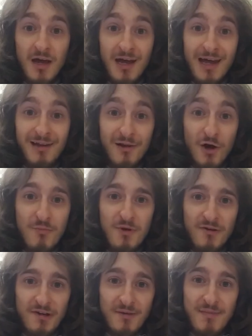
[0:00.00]
Hello,
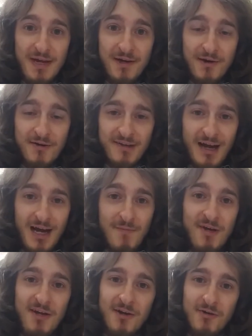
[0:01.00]
music makers.
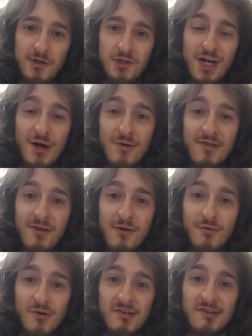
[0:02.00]
I'm here to share with
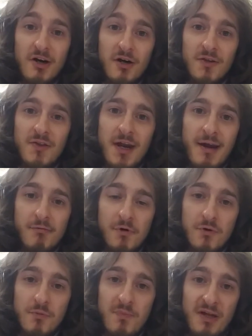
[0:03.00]
you a song that I
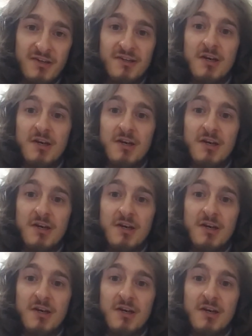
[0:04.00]
wrote based